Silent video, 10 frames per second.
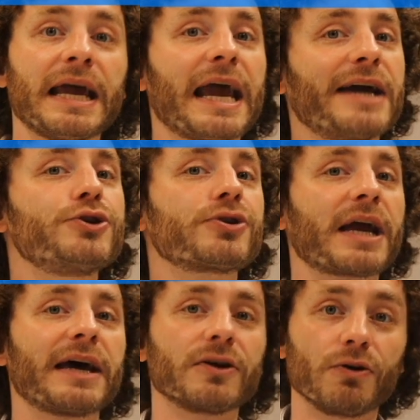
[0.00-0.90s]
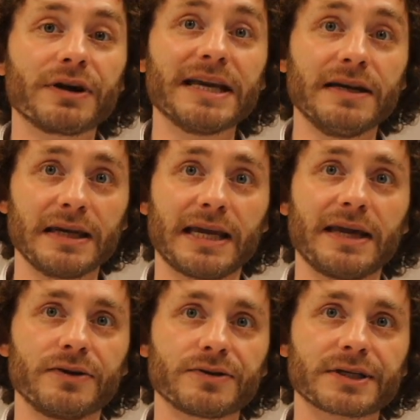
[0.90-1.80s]
and your category
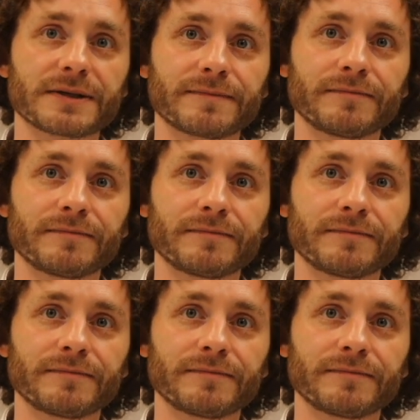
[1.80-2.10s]
indicators.